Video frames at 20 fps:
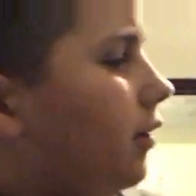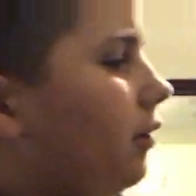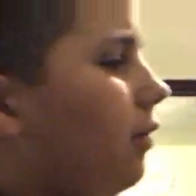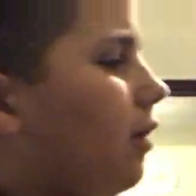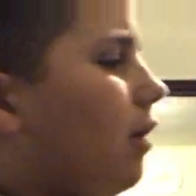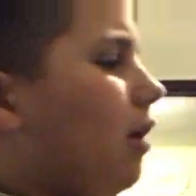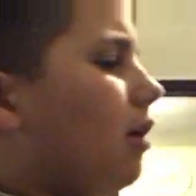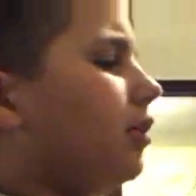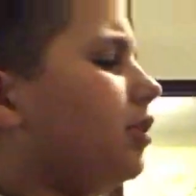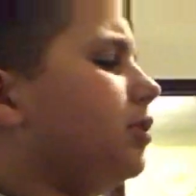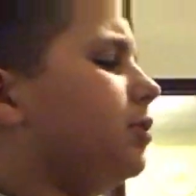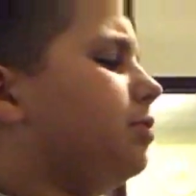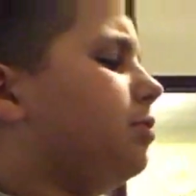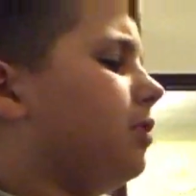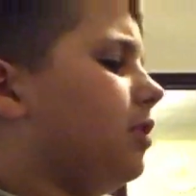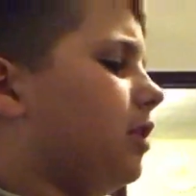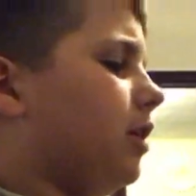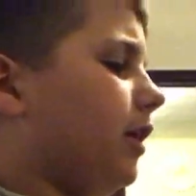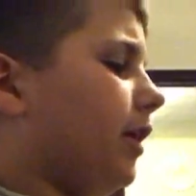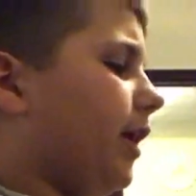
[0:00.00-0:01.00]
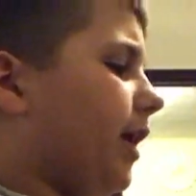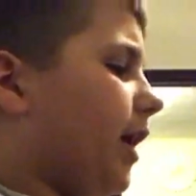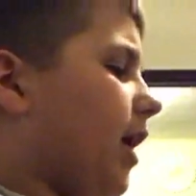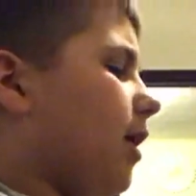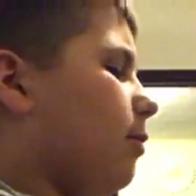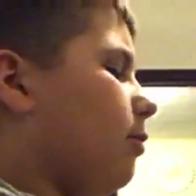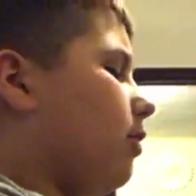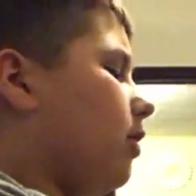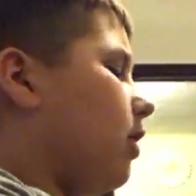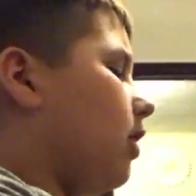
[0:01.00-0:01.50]
You know what? I'll just put it on
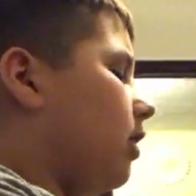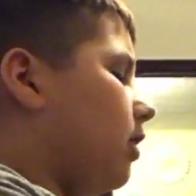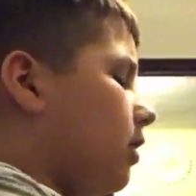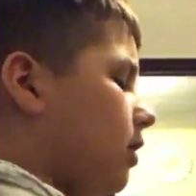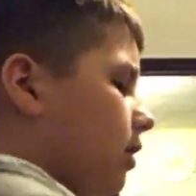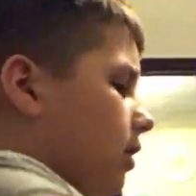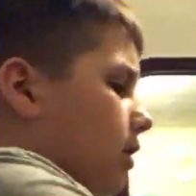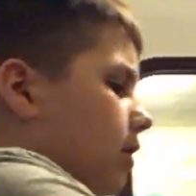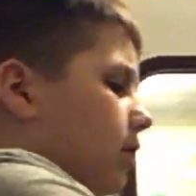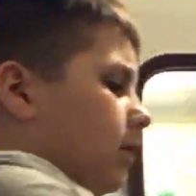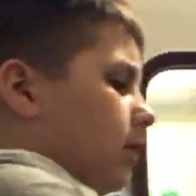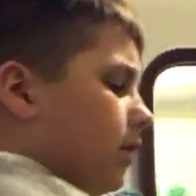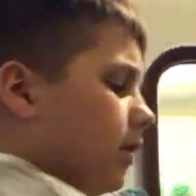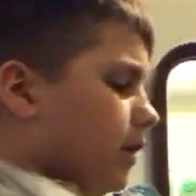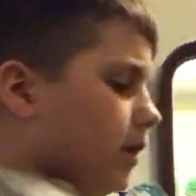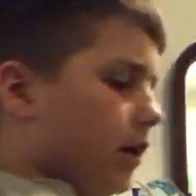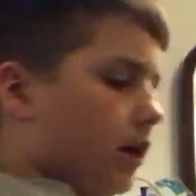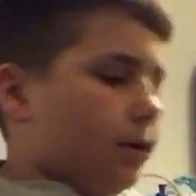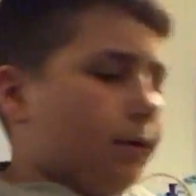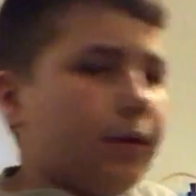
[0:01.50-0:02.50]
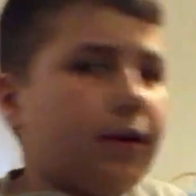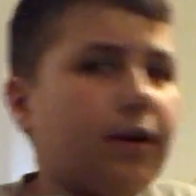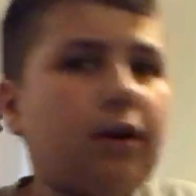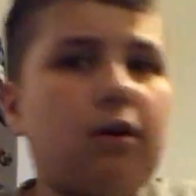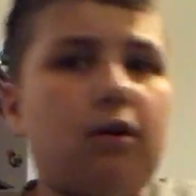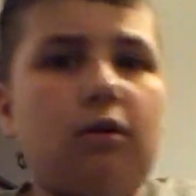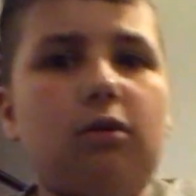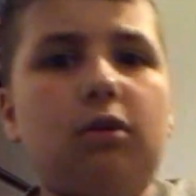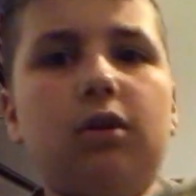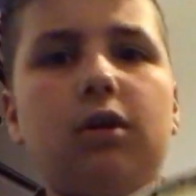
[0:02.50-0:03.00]
camera. Here we
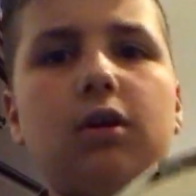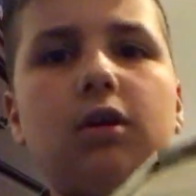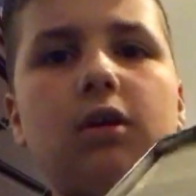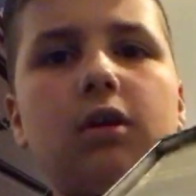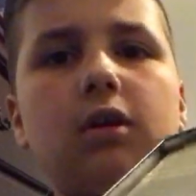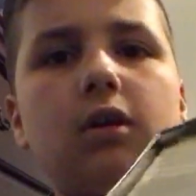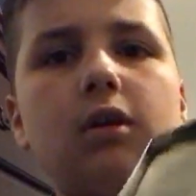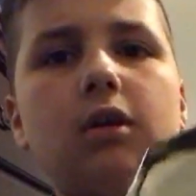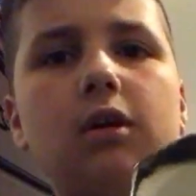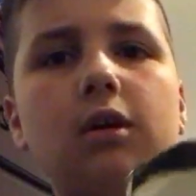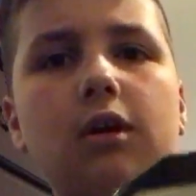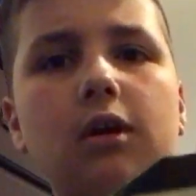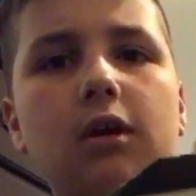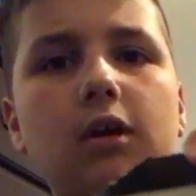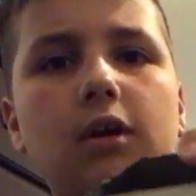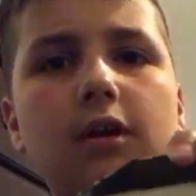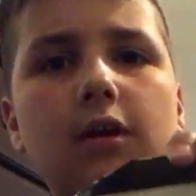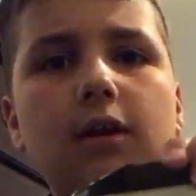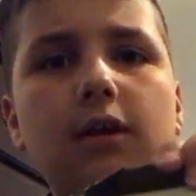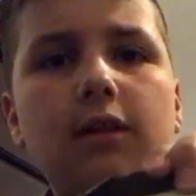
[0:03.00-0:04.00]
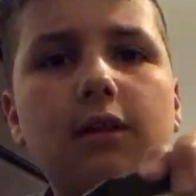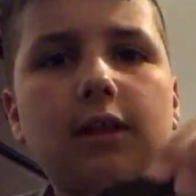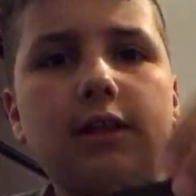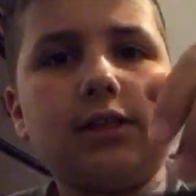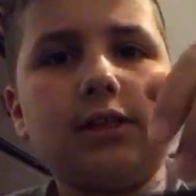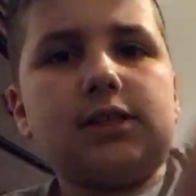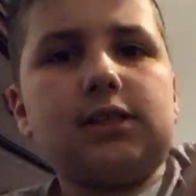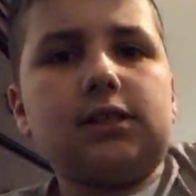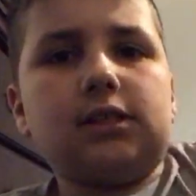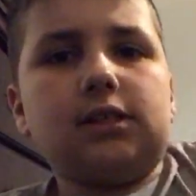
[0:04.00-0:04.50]
go.
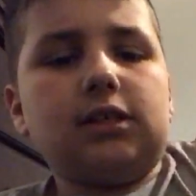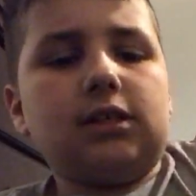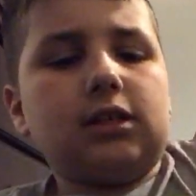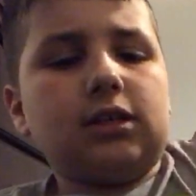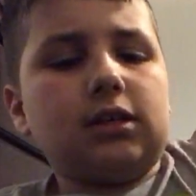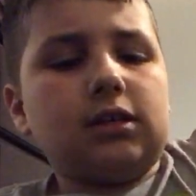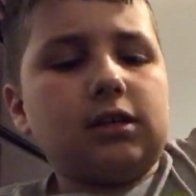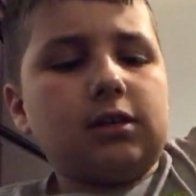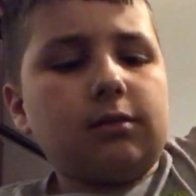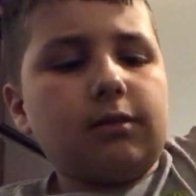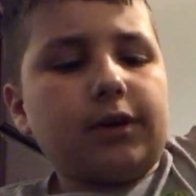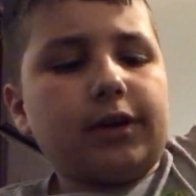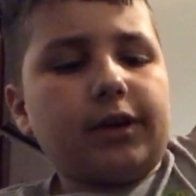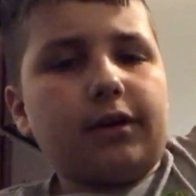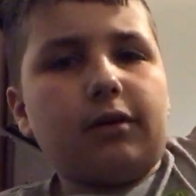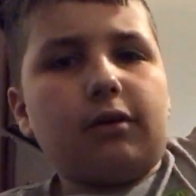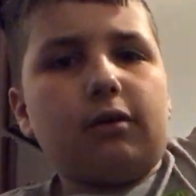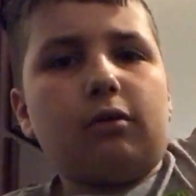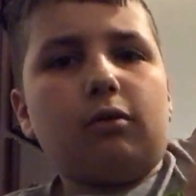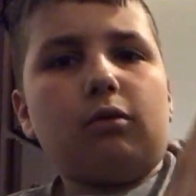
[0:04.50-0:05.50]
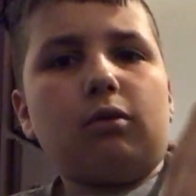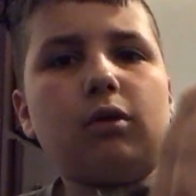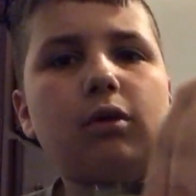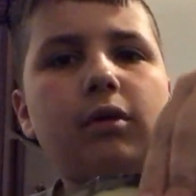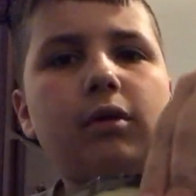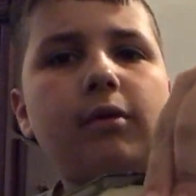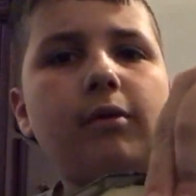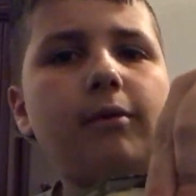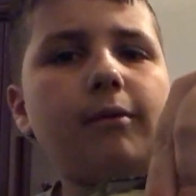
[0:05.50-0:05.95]
Let's see. Here we go.